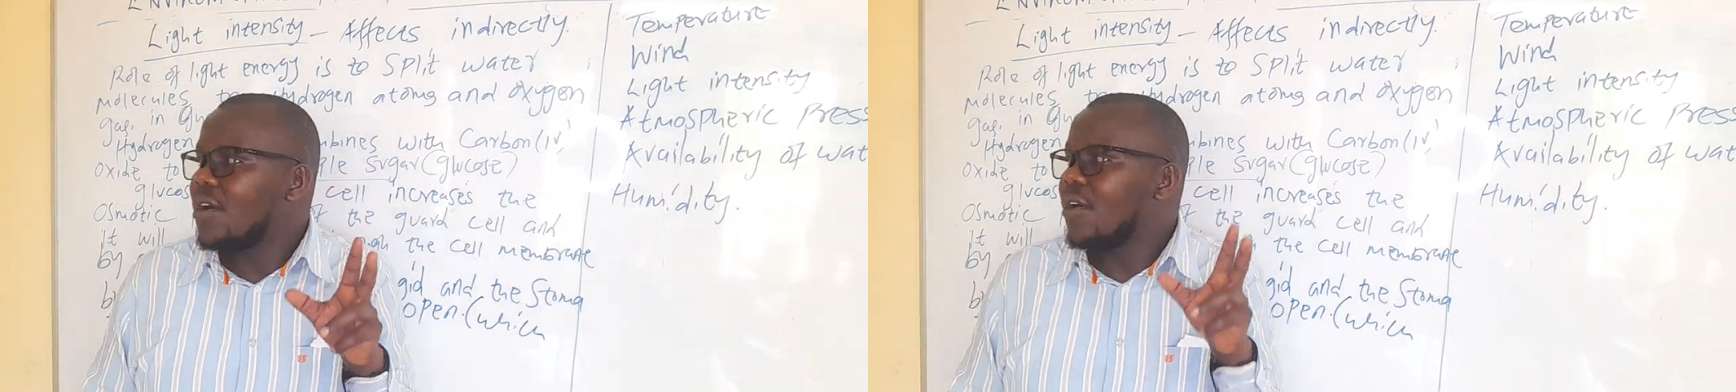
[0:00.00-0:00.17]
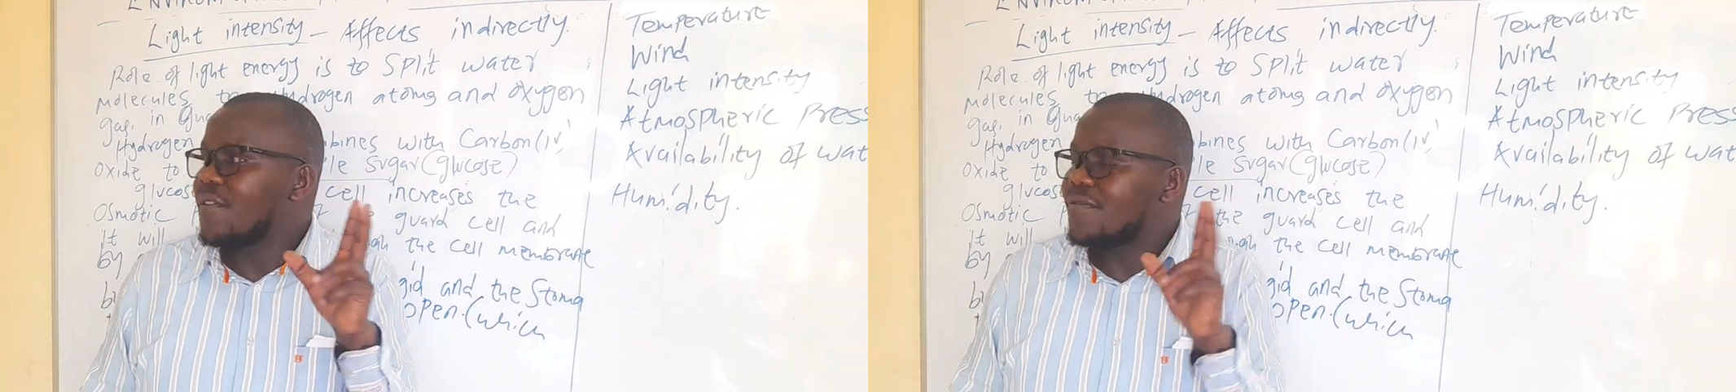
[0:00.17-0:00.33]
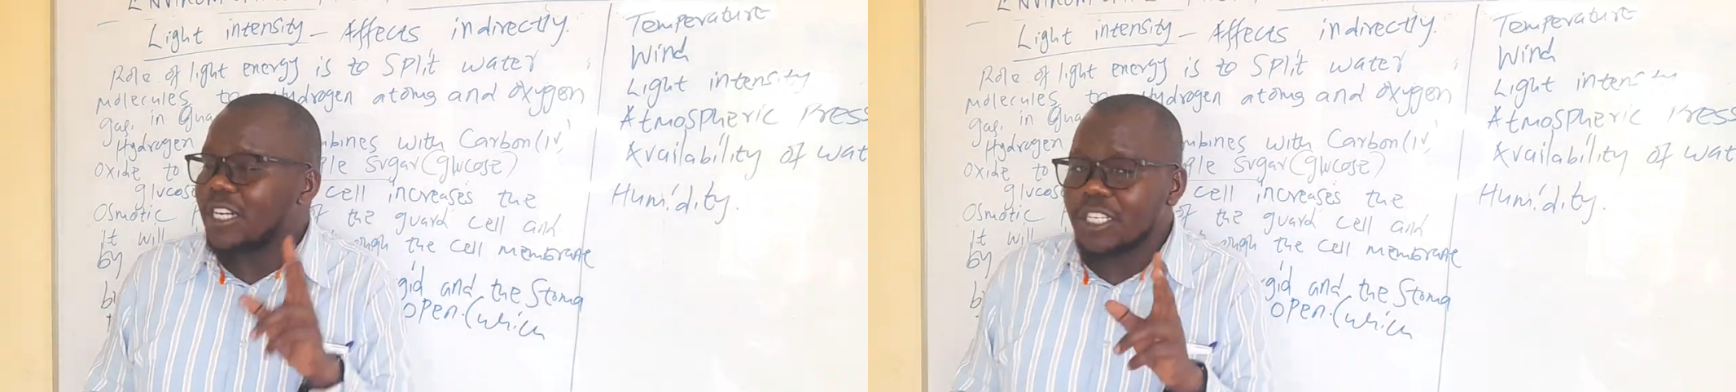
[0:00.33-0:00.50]

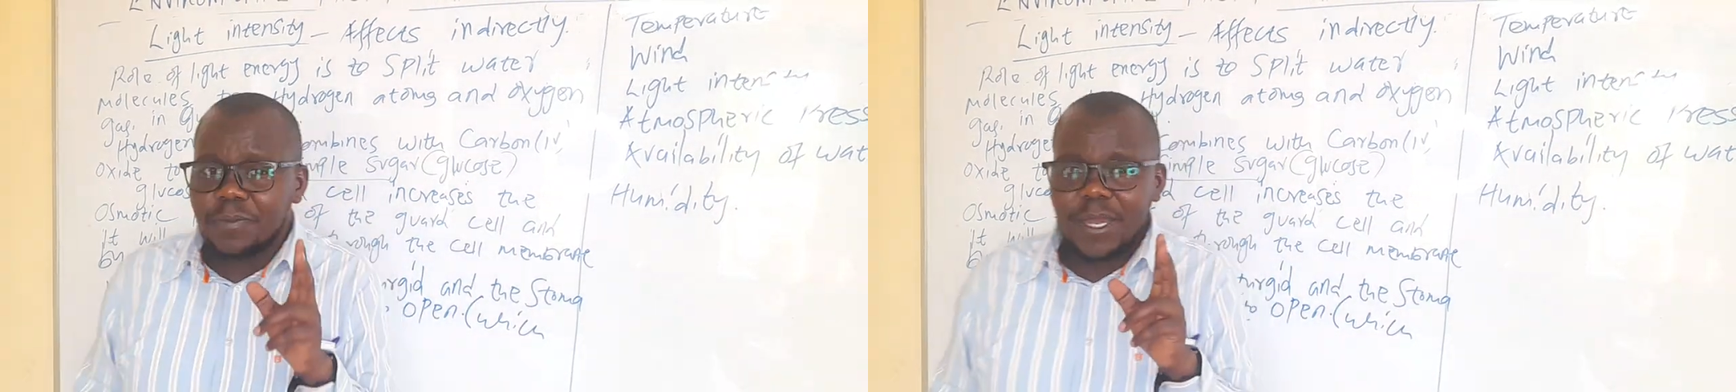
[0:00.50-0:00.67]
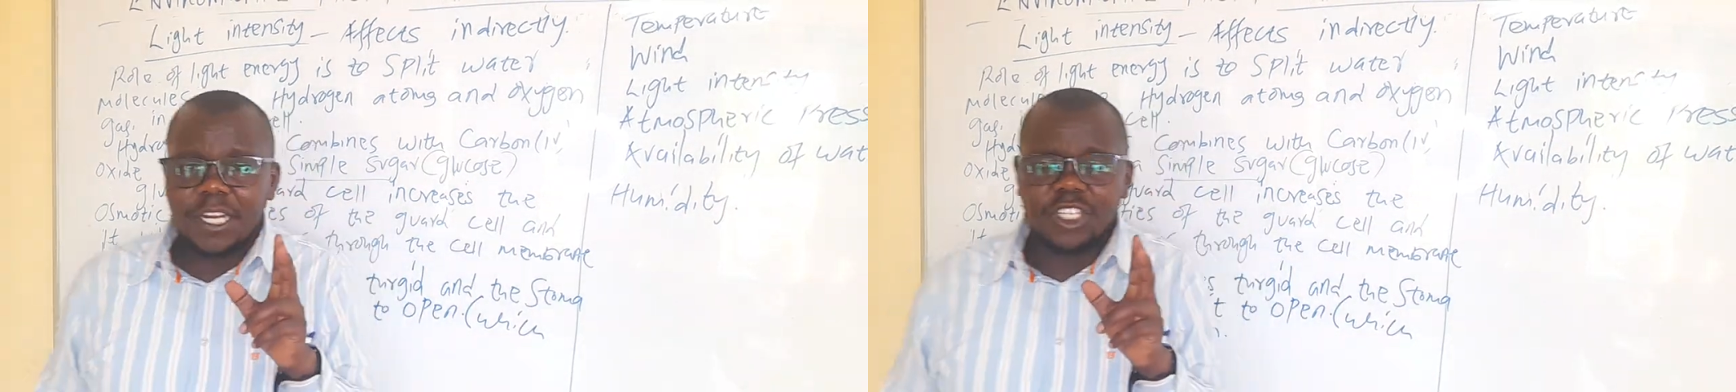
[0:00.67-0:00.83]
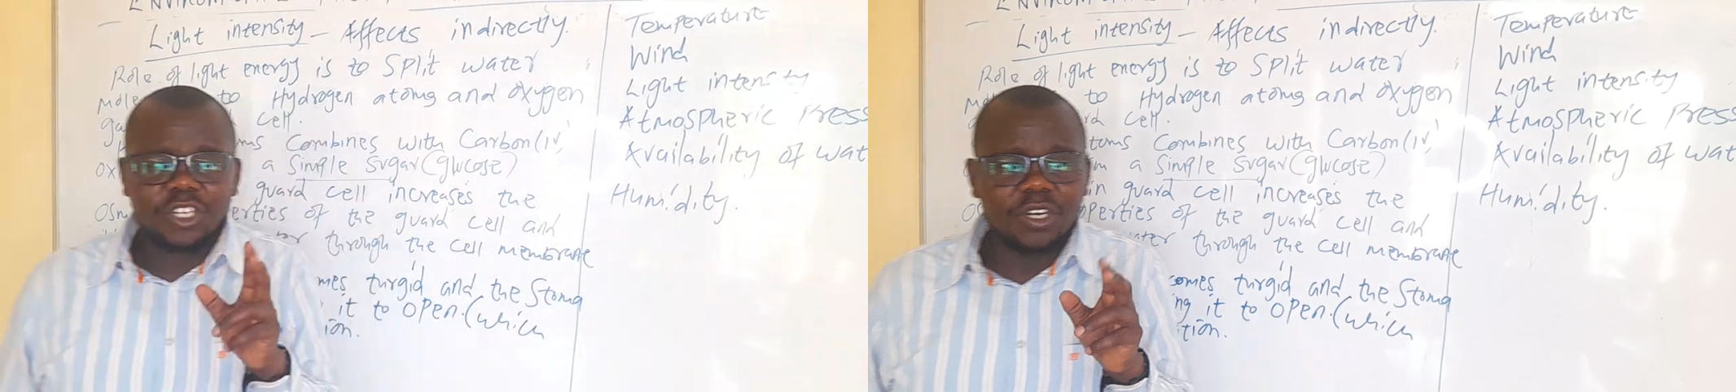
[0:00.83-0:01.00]
of
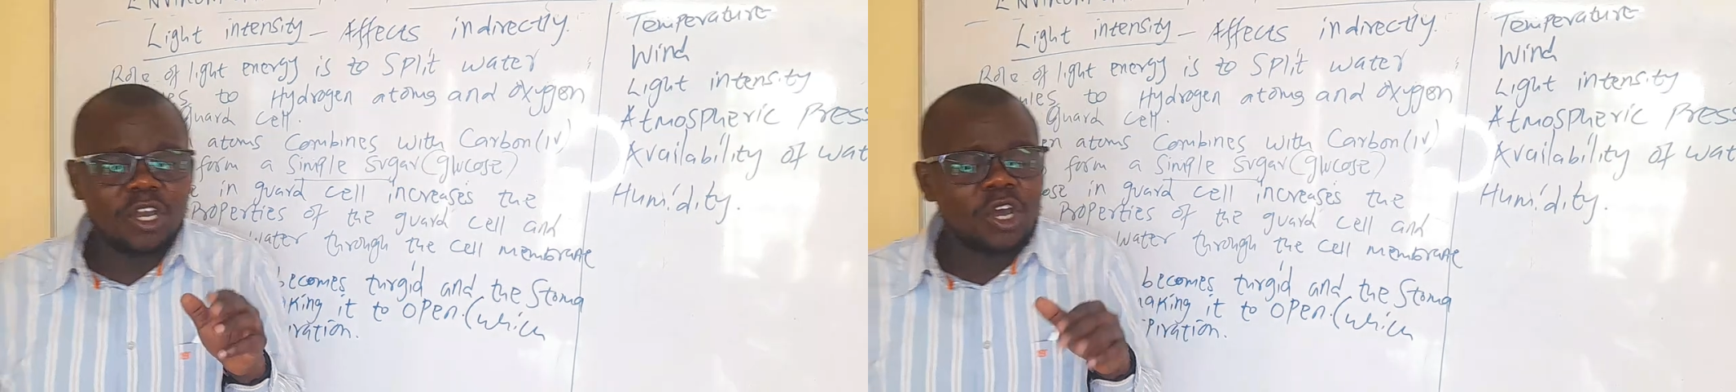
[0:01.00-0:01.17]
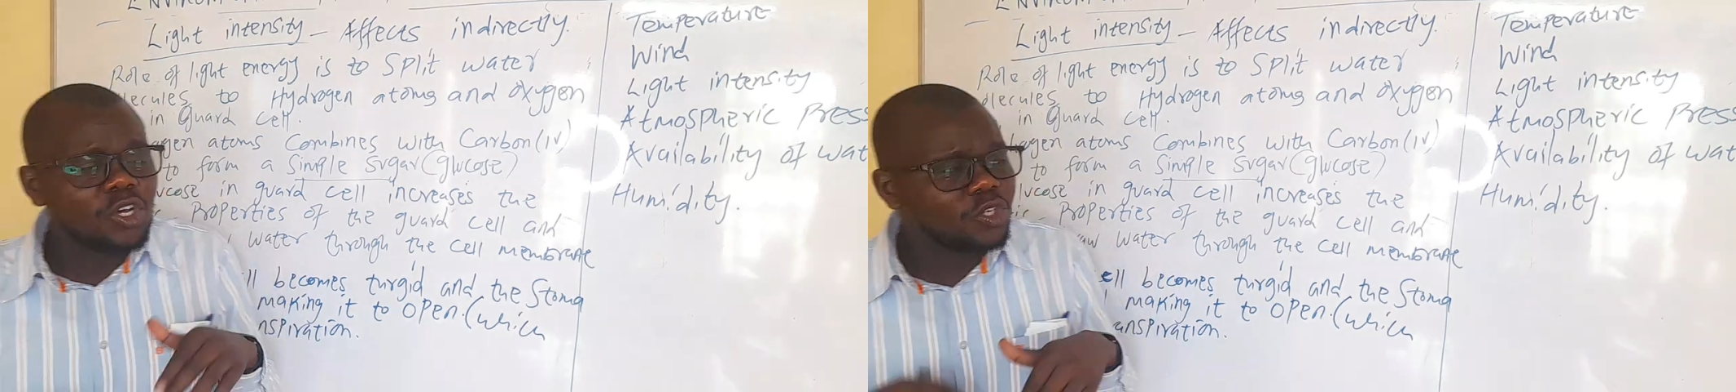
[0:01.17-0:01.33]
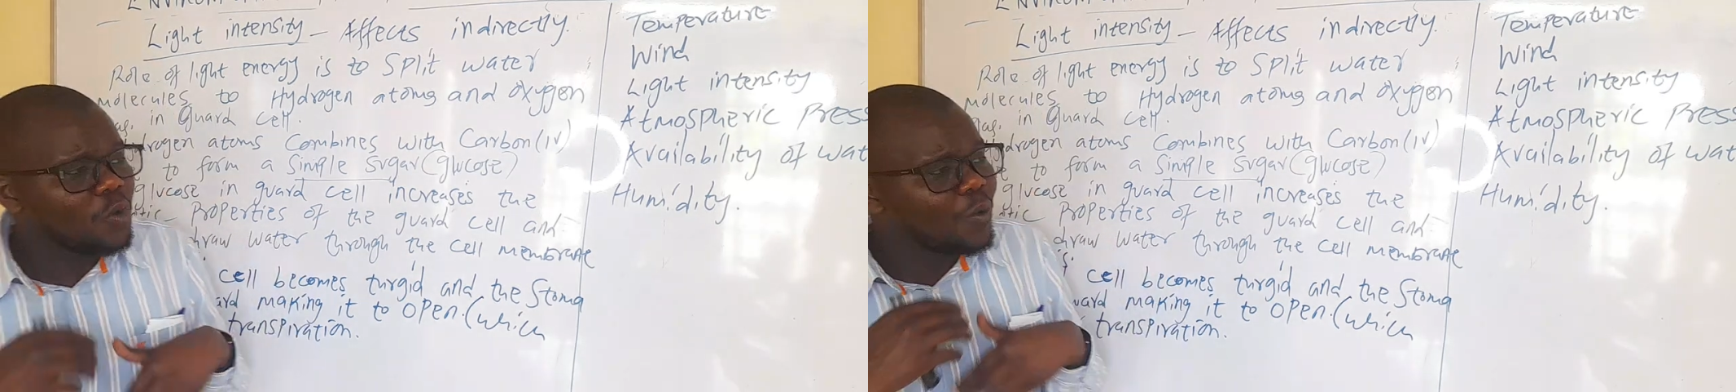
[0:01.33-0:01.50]
transpiration.
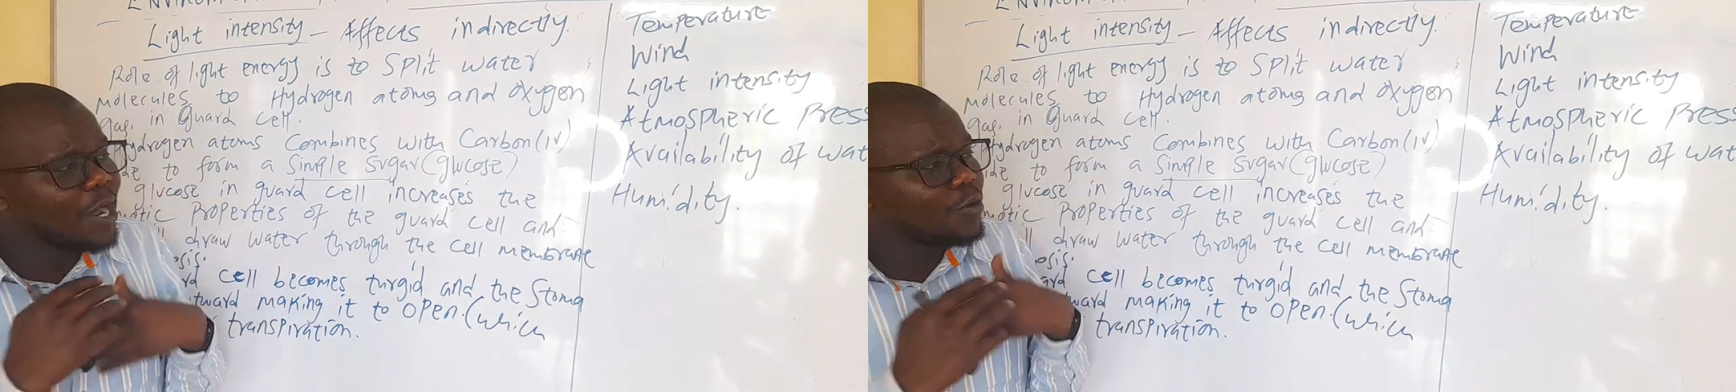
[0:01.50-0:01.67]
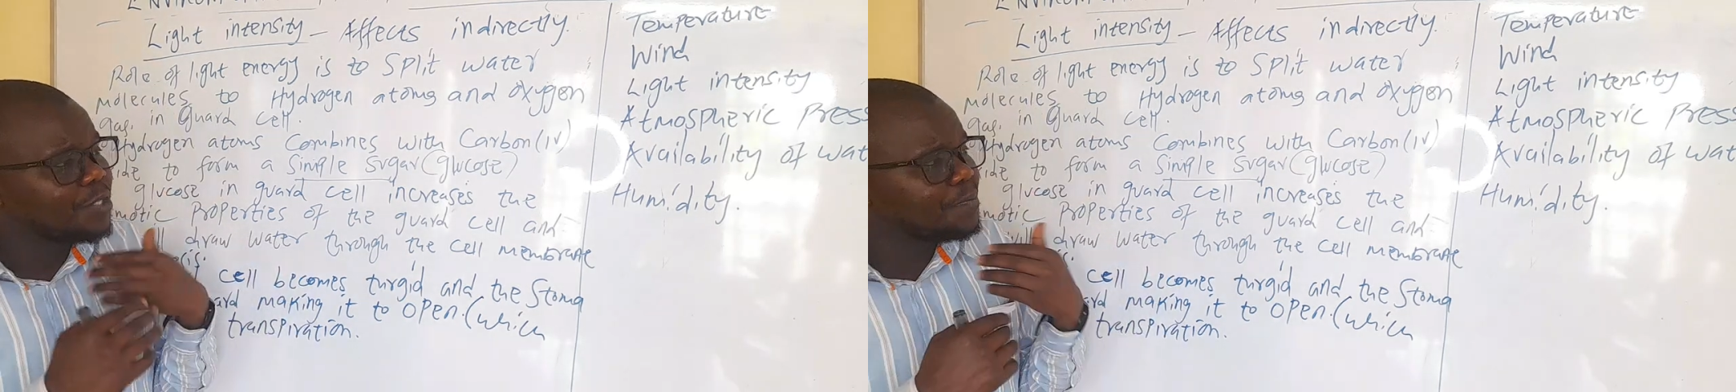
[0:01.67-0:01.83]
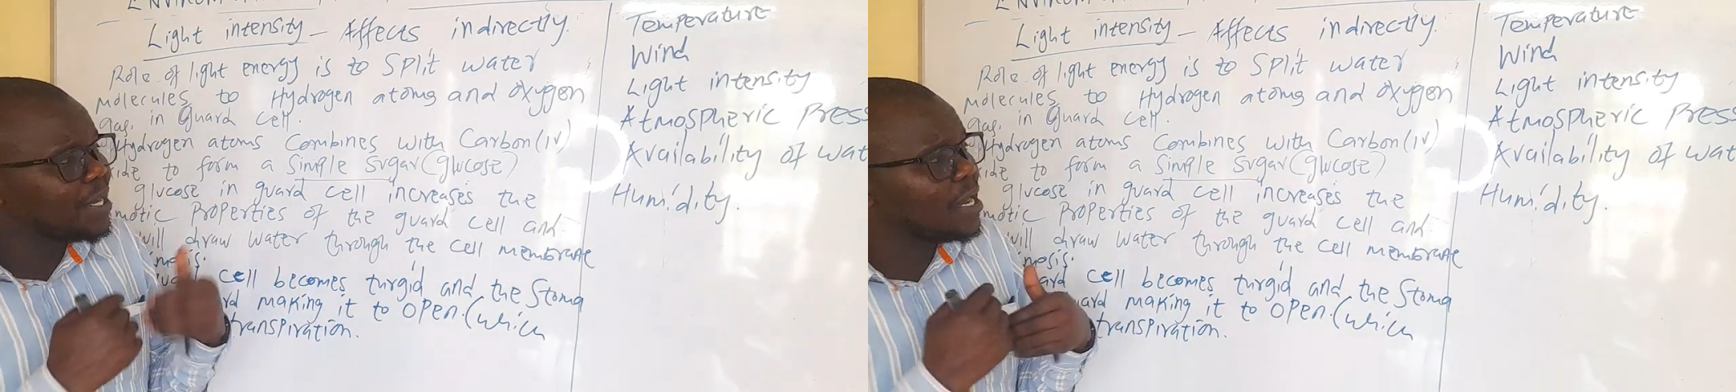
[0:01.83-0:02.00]
So what are we
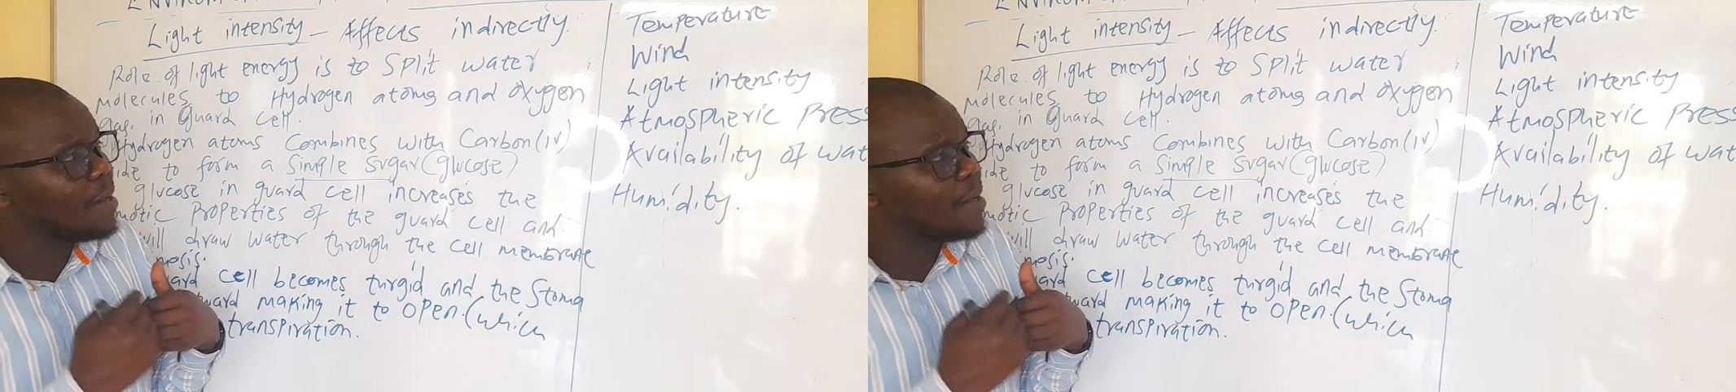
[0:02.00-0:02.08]
speaking